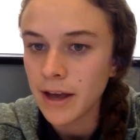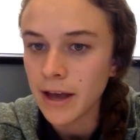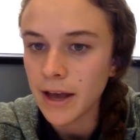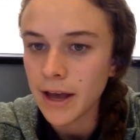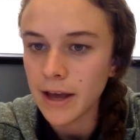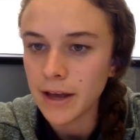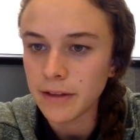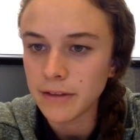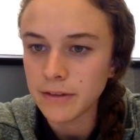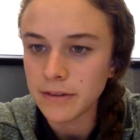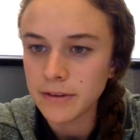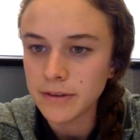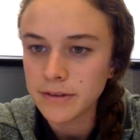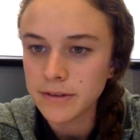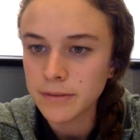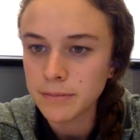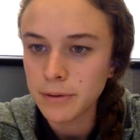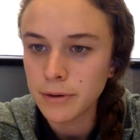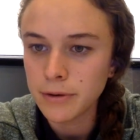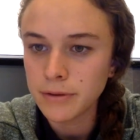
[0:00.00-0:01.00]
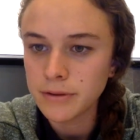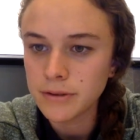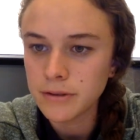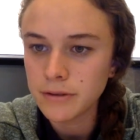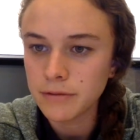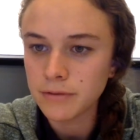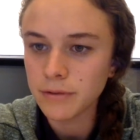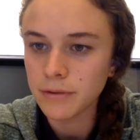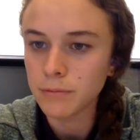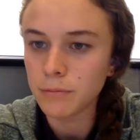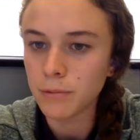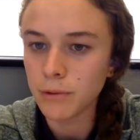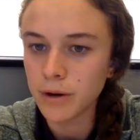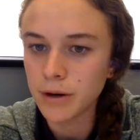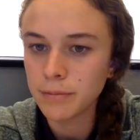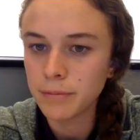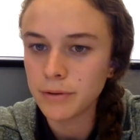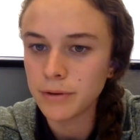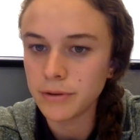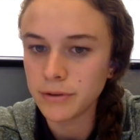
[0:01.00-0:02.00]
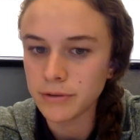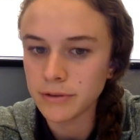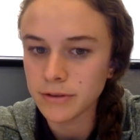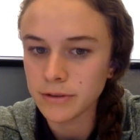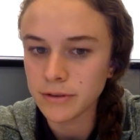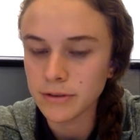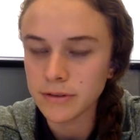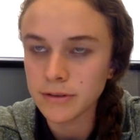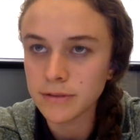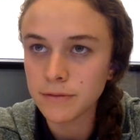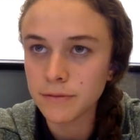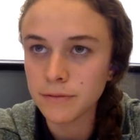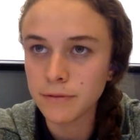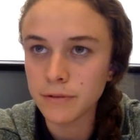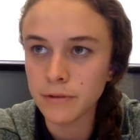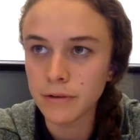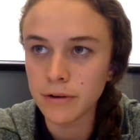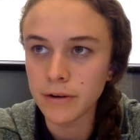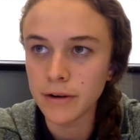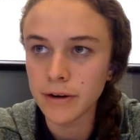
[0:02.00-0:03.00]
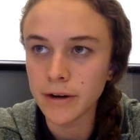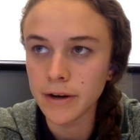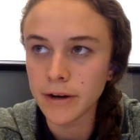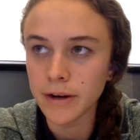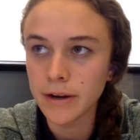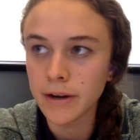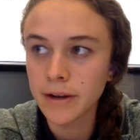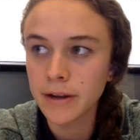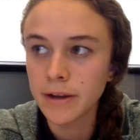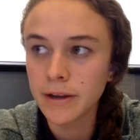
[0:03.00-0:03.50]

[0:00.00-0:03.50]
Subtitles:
and they're supposed to reward producers for